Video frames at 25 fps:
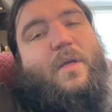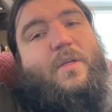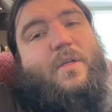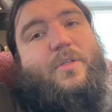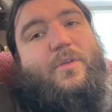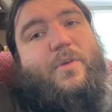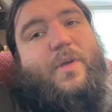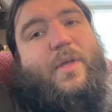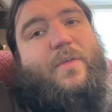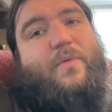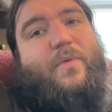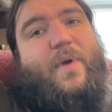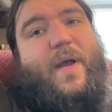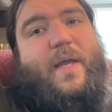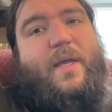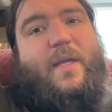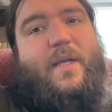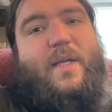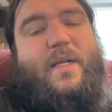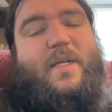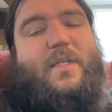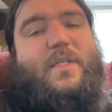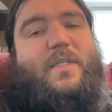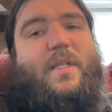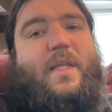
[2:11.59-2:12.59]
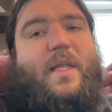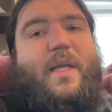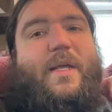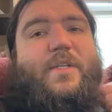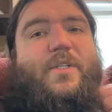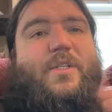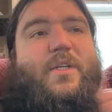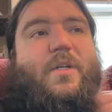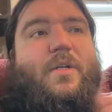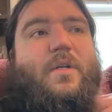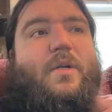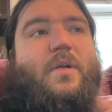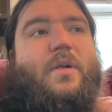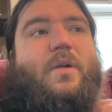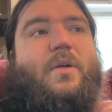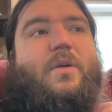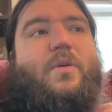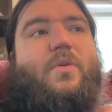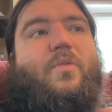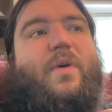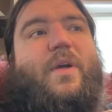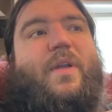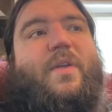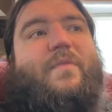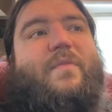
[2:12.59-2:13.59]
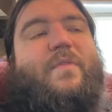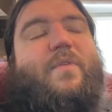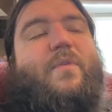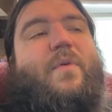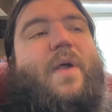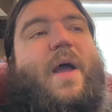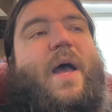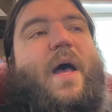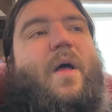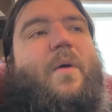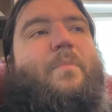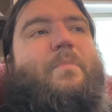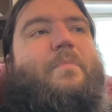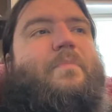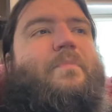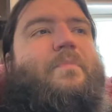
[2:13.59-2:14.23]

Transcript: So either way, here's the lecture, Coin of the Realm.